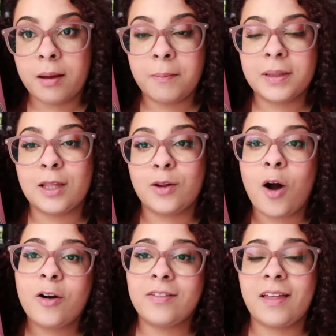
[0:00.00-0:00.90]
but the
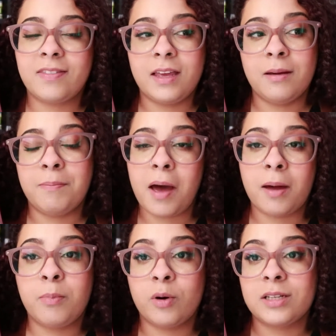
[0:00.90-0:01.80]
longer that the
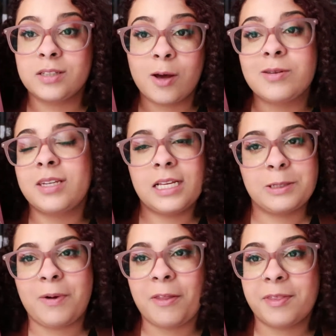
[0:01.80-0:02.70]
bad boy's ghost stays
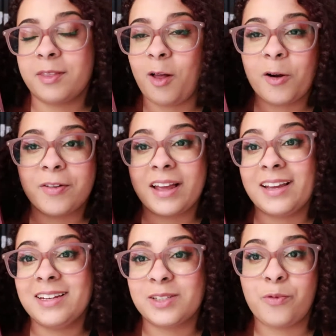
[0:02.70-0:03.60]
around, the longer that
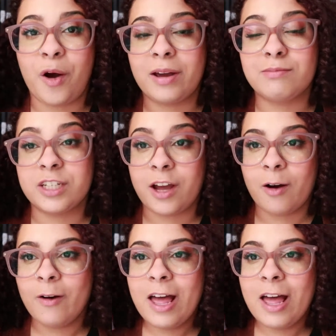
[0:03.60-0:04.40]
he doesn't want him to go.